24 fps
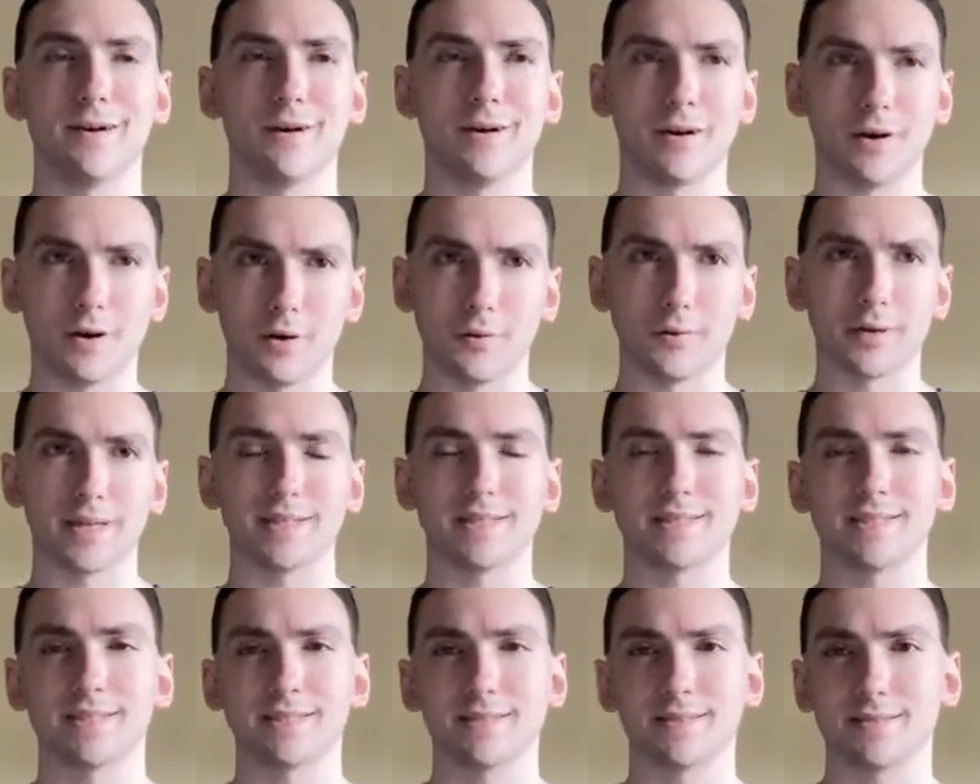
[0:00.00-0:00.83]

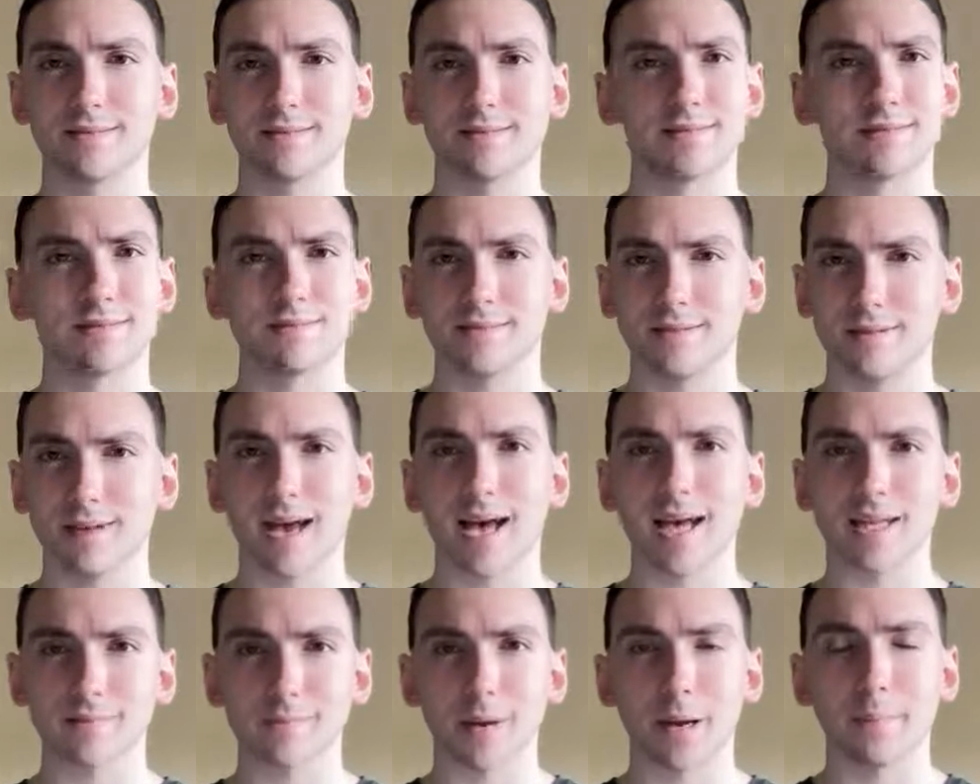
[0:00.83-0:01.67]
always
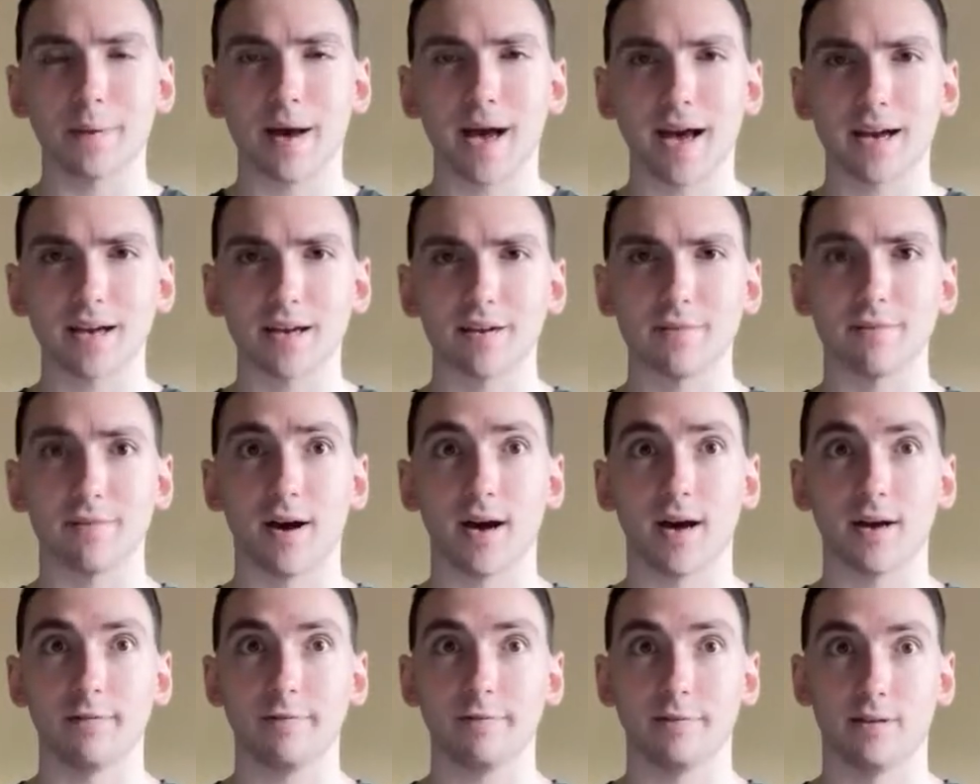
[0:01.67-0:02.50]
has my back if
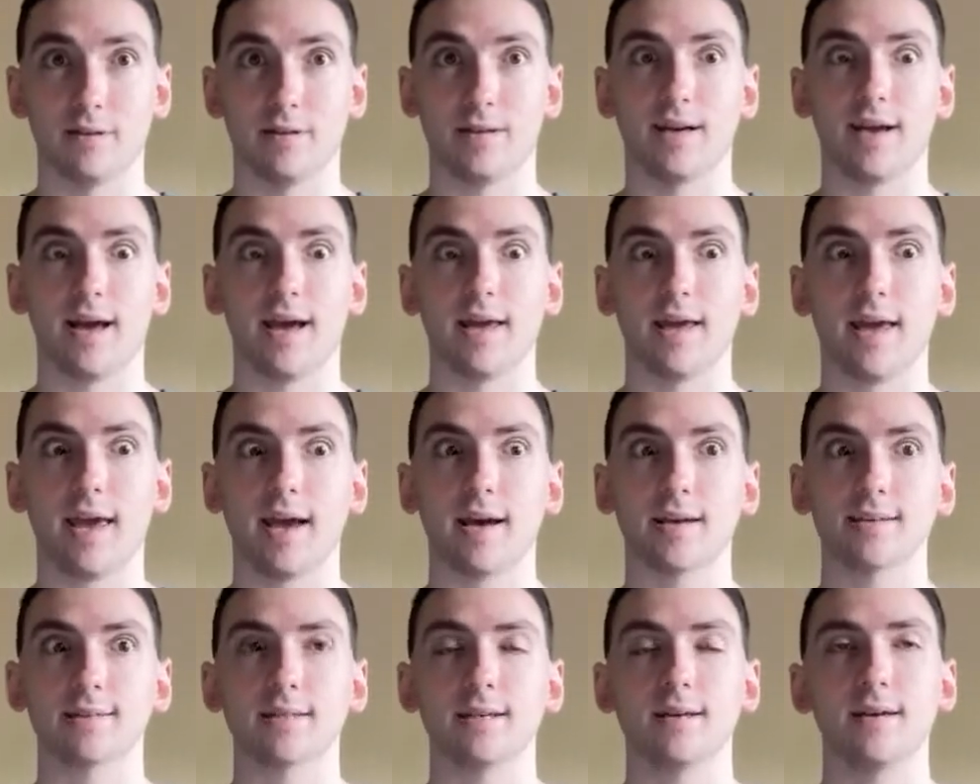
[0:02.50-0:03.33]
I feel like I
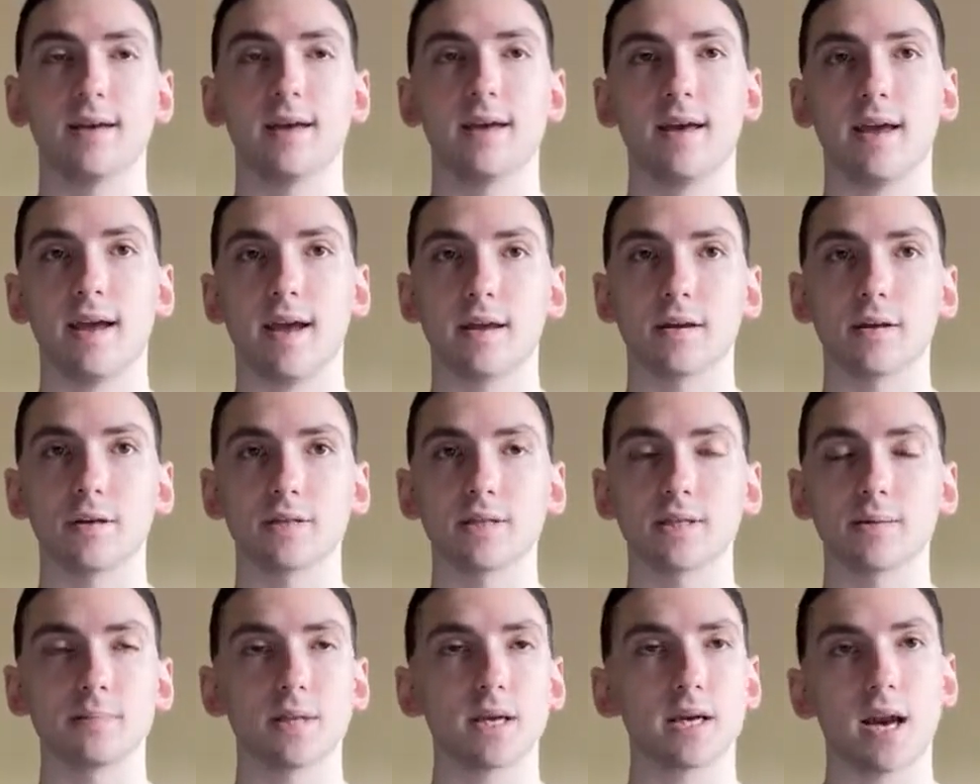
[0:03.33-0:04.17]
can't handle
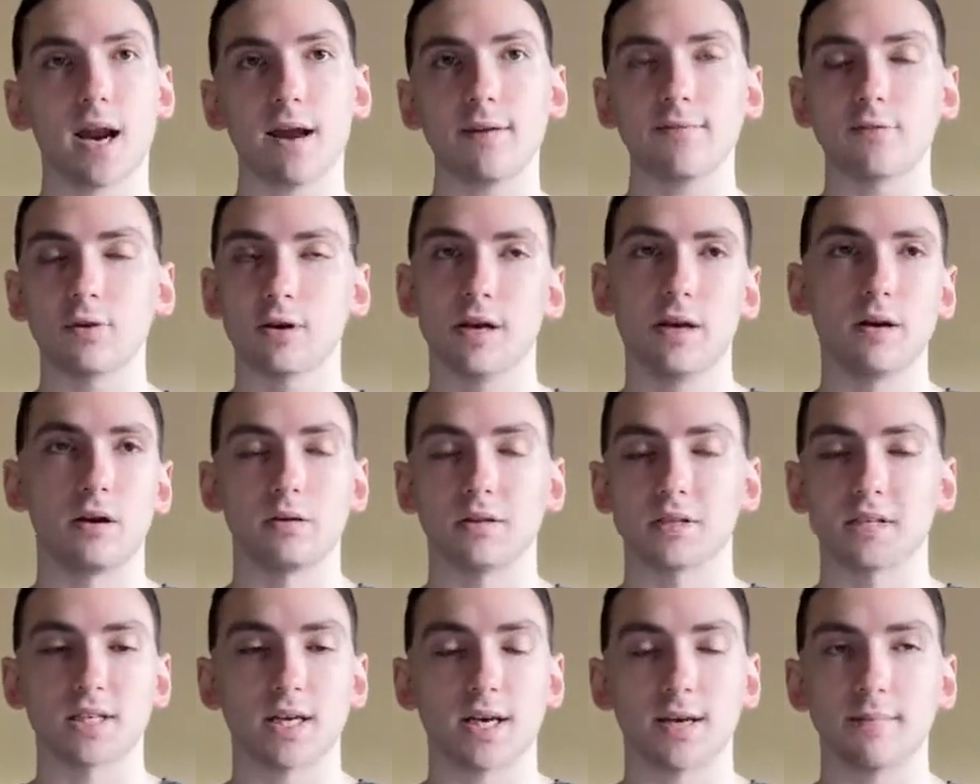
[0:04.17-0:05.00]
something. I forget all
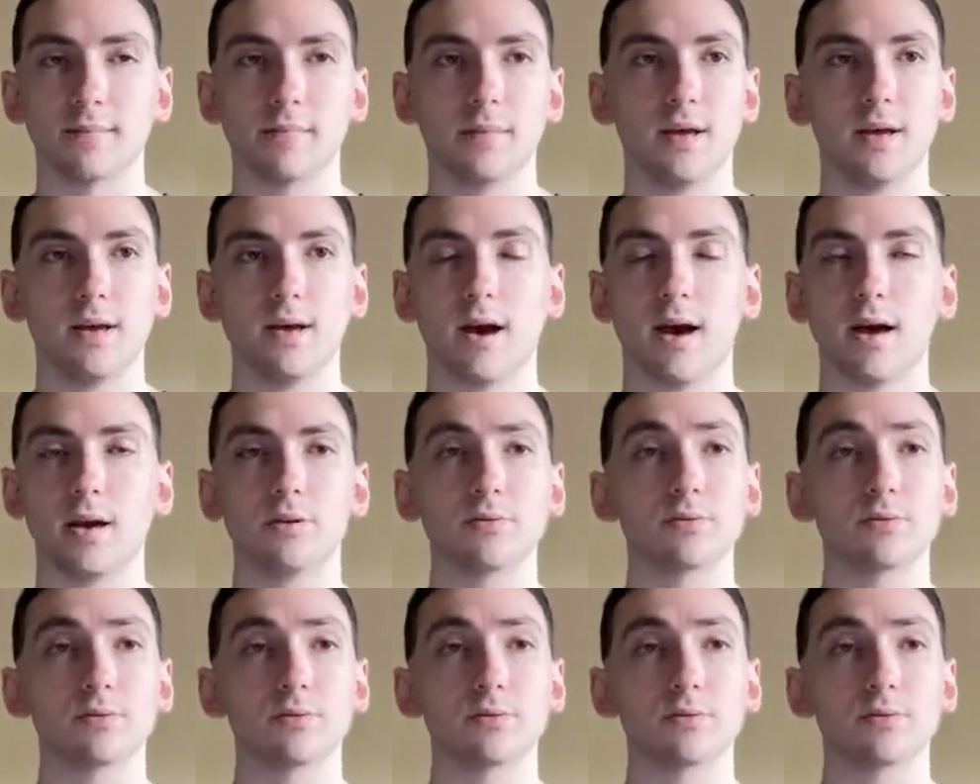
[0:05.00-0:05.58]
the time. I